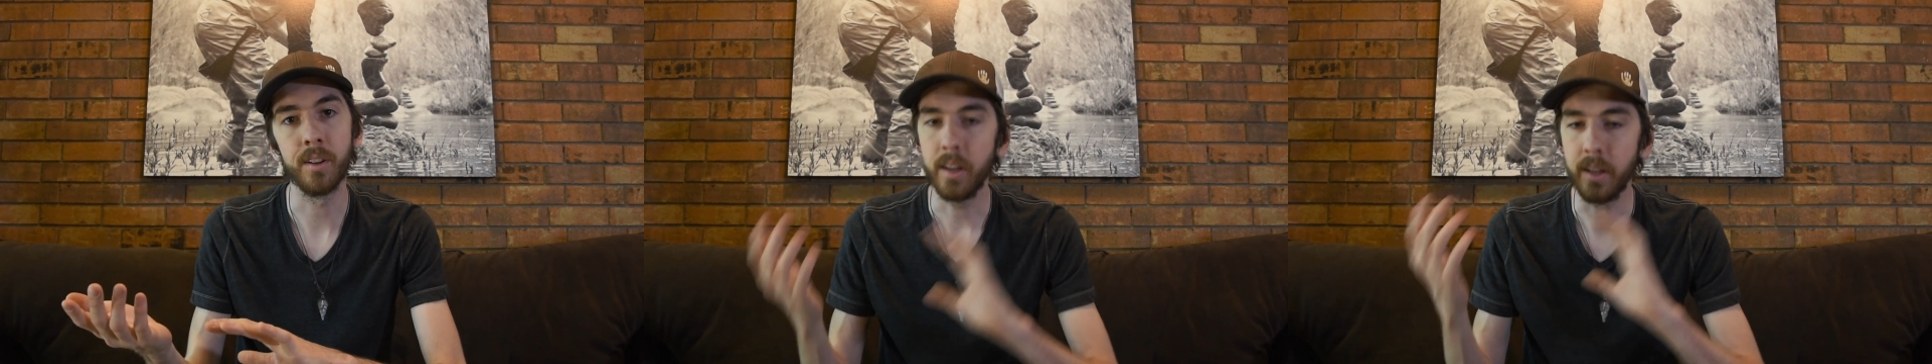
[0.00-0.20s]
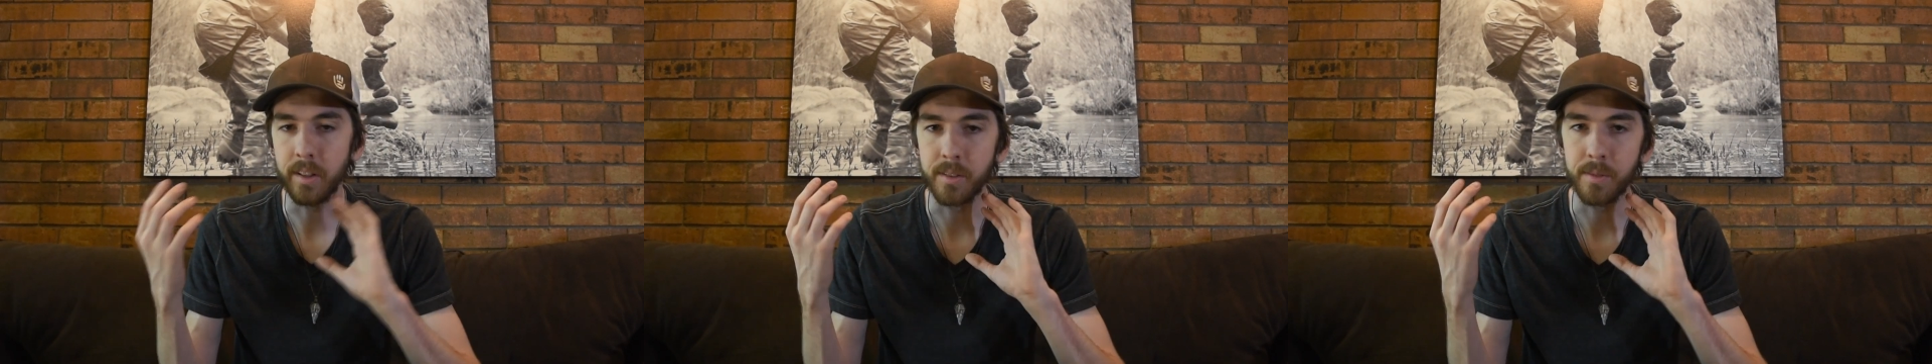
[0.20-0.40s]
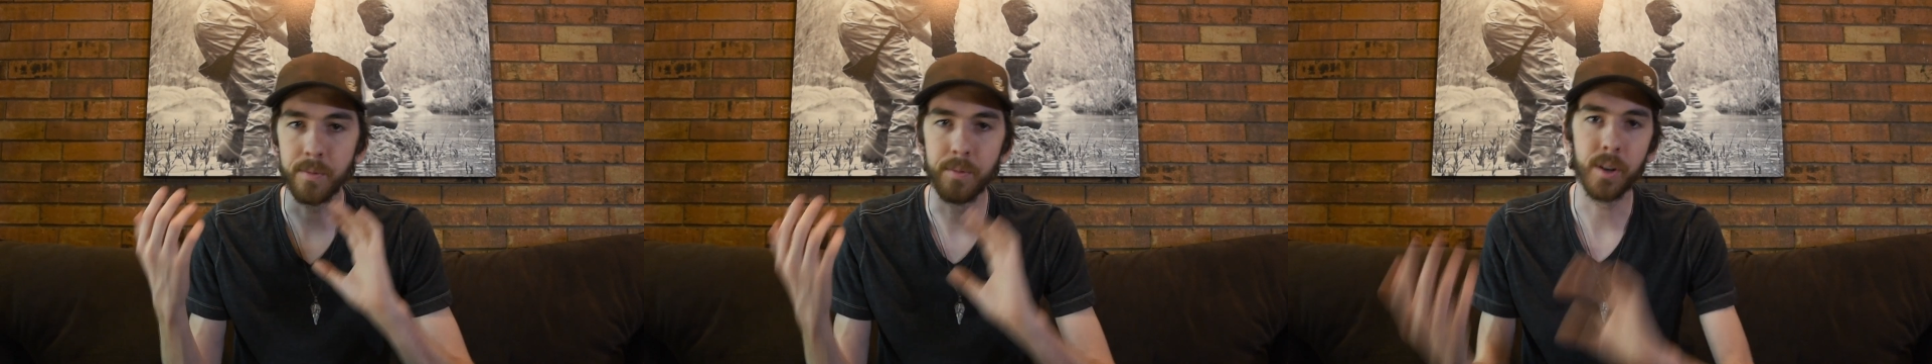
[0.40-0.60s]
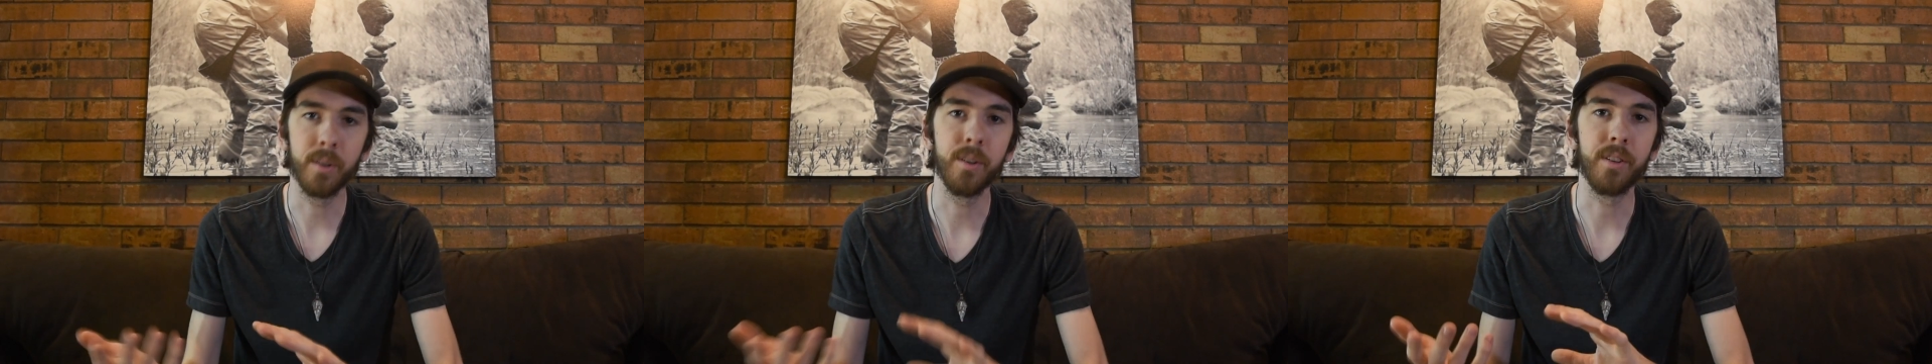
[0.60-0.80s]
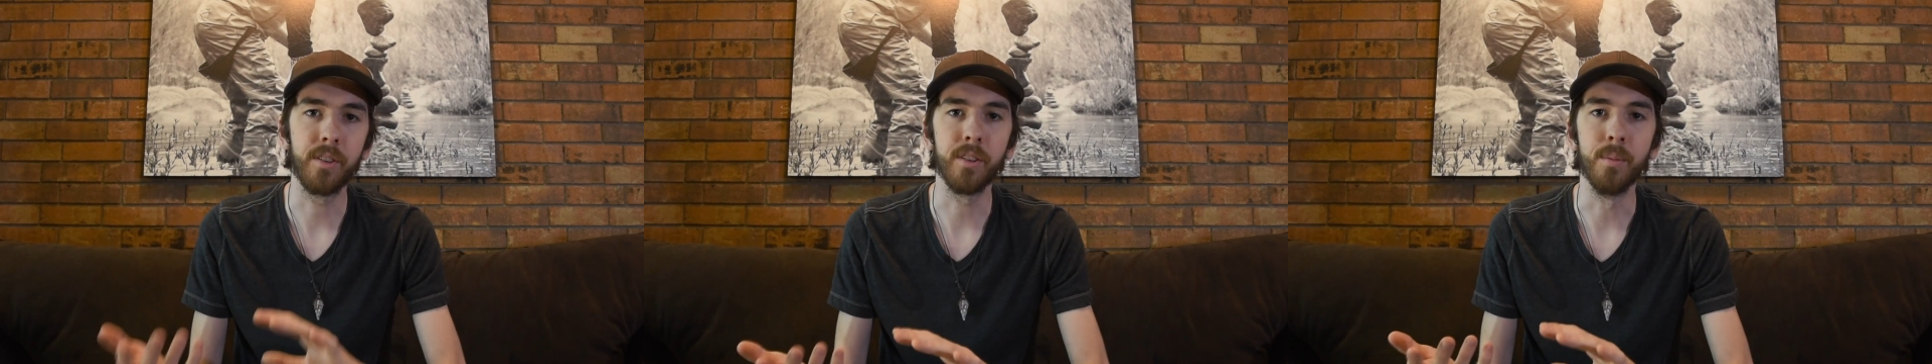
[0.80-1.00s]
it's
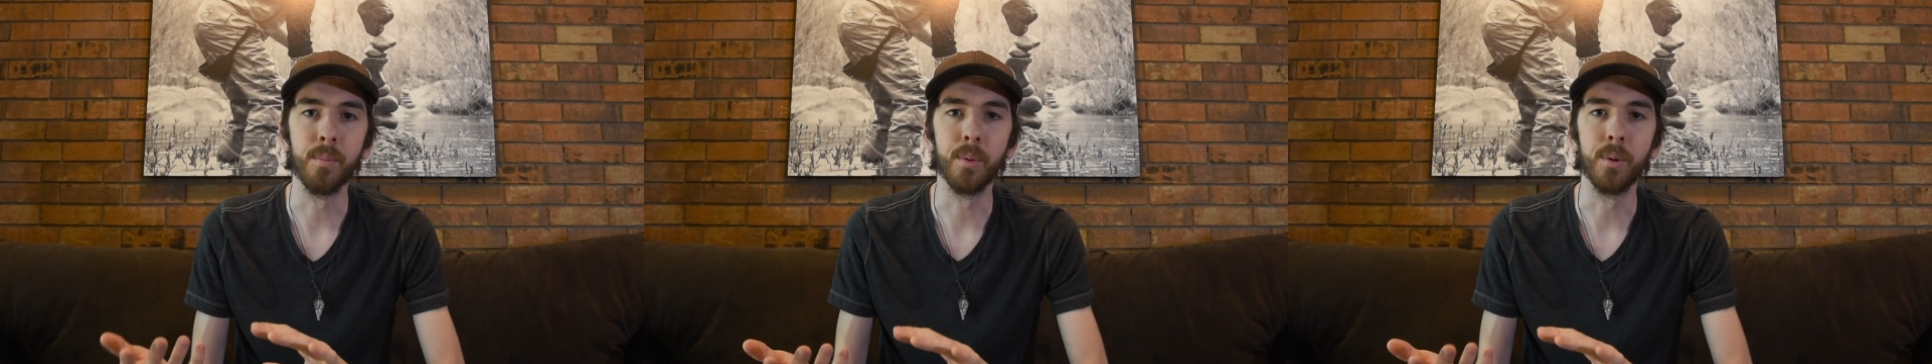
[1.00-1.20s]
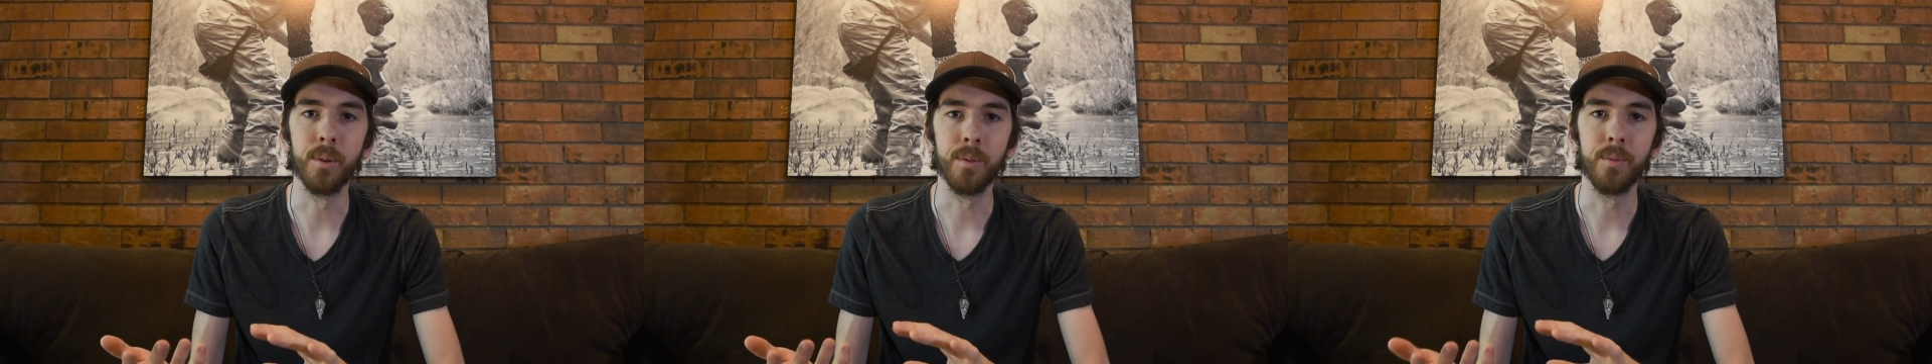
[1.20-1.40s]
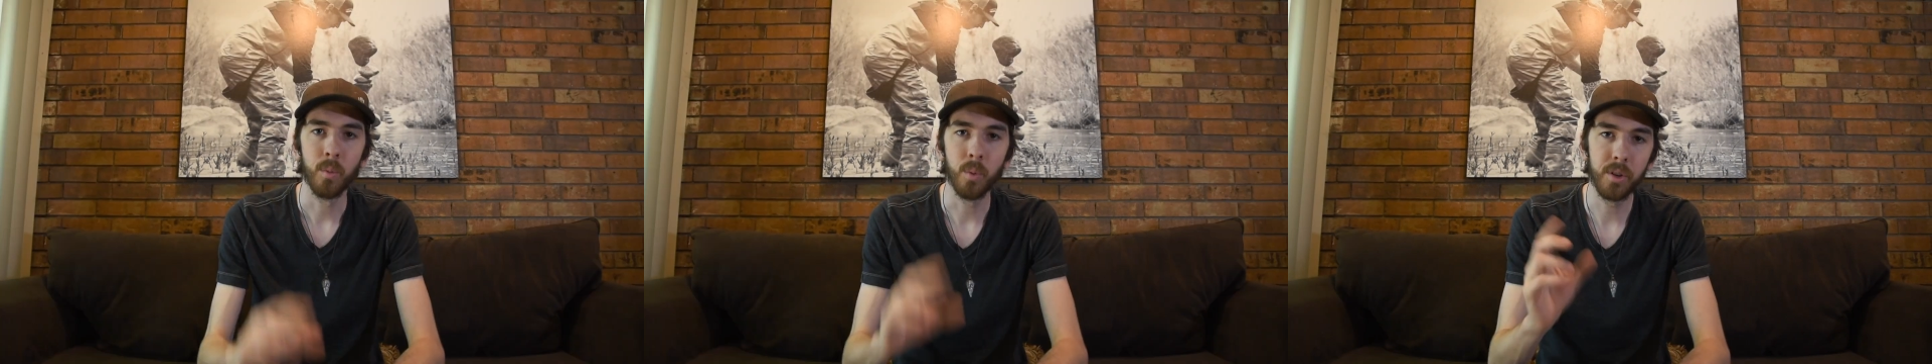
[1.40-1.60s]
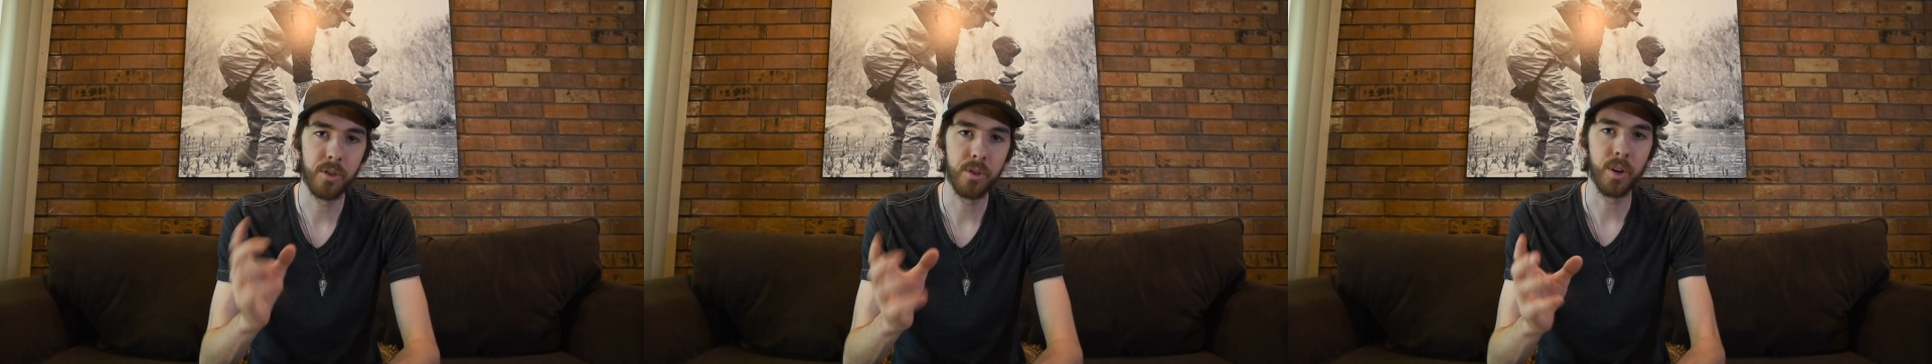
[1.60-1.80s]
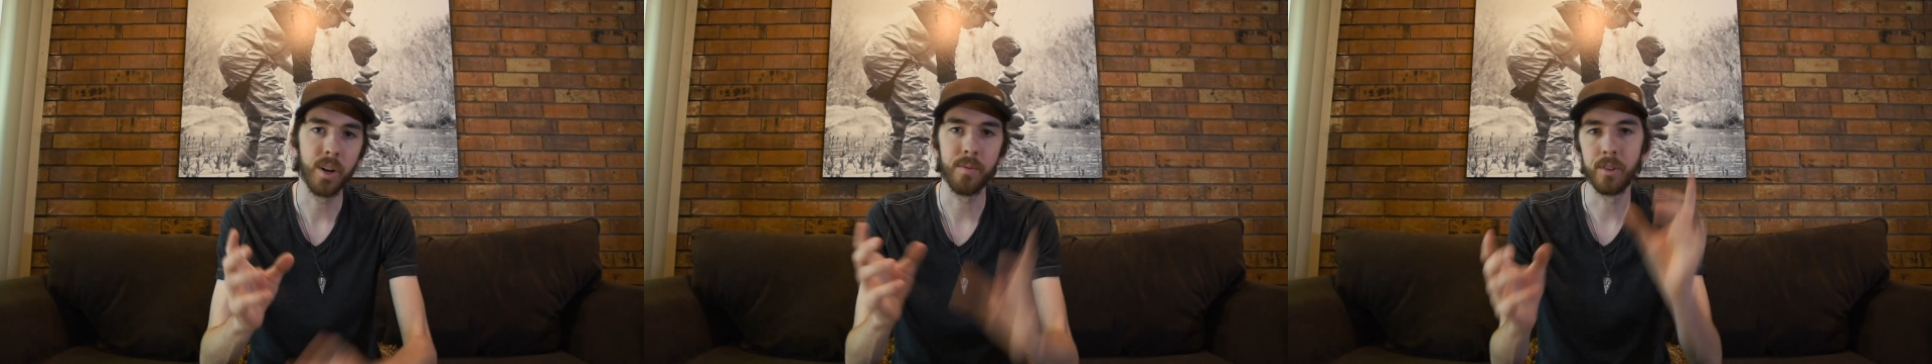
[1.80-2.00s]
very simple.
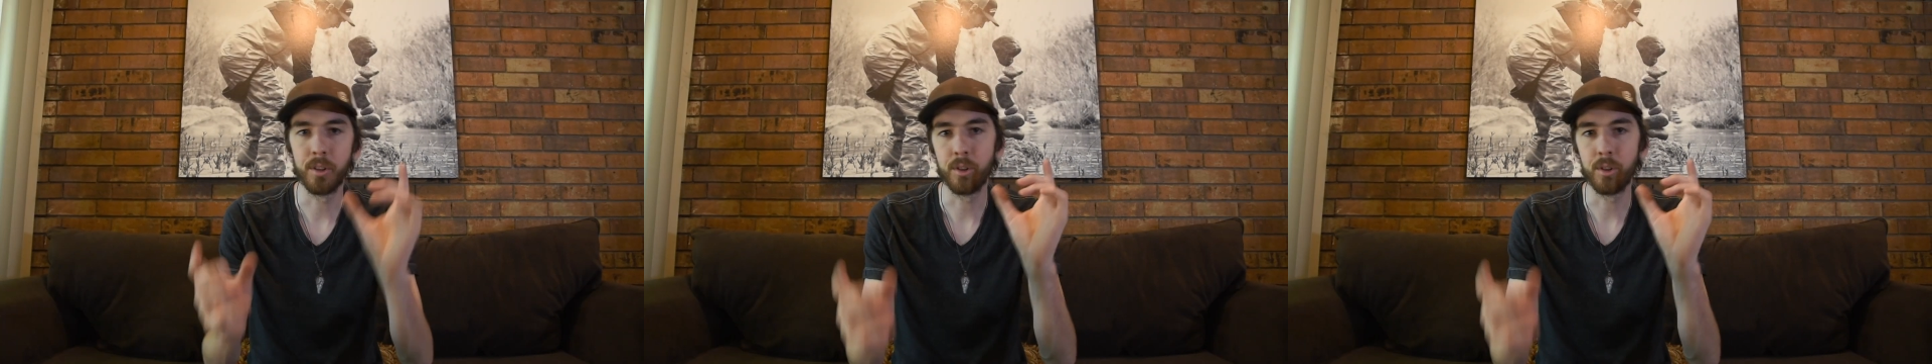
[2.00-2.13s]
Once you have the